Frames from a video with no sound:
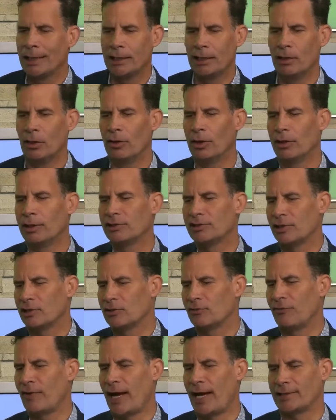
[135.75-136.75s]
You know, there is
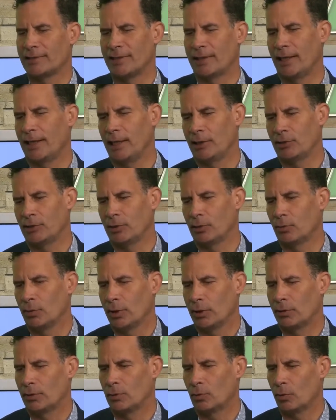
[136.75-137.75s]
this fascination
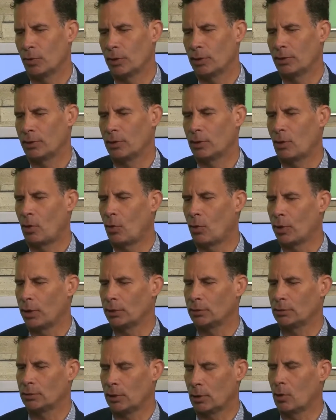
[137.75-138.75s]
with
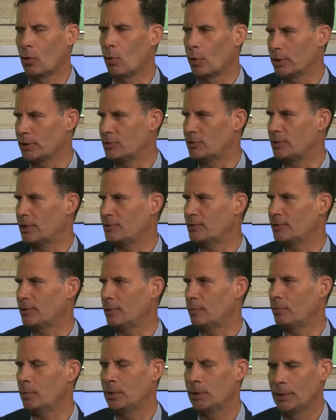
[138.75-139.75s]
the court
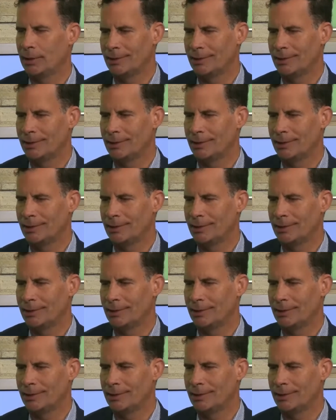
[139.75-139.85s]
system,